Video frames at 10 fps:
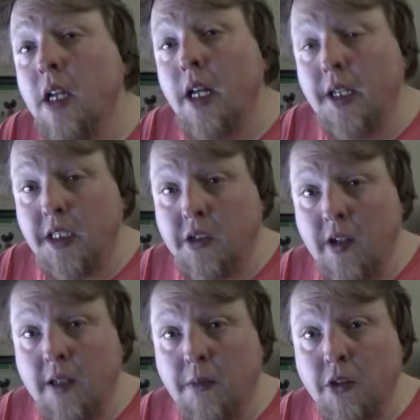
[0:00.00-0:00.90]
and it's
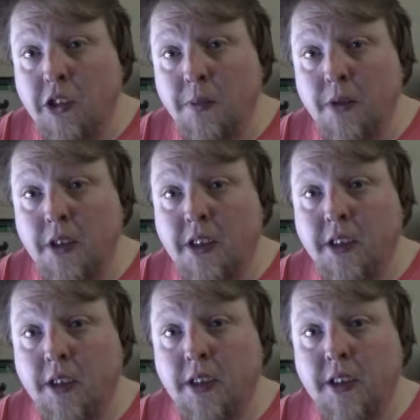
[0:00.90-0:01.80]
Dragon Ball Super. It's,
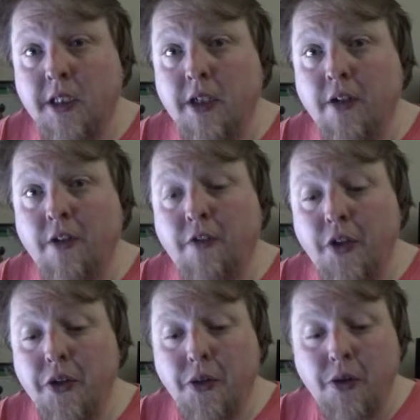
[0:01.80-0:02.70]
uh, it's another
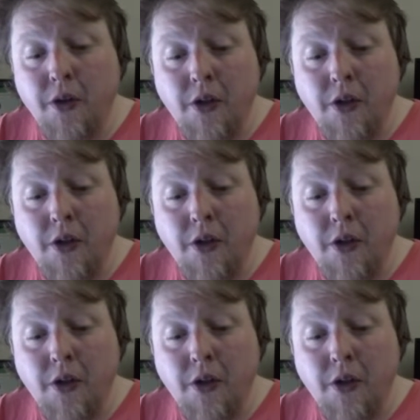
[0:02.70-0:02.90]
view.